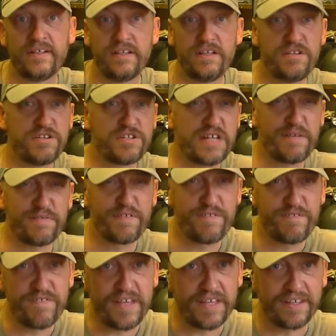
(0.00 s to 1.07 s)
You just have to
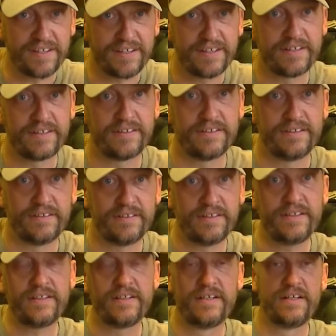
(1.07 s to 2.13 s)
think,
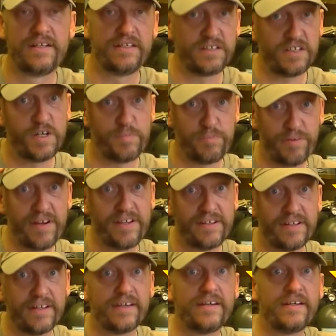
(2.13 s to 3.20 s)
alright? You've got a
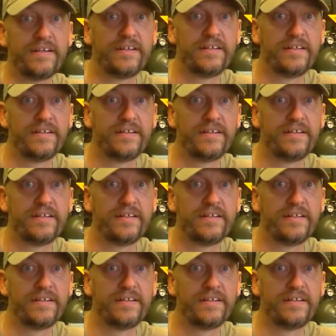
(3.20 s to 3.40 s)
brain there.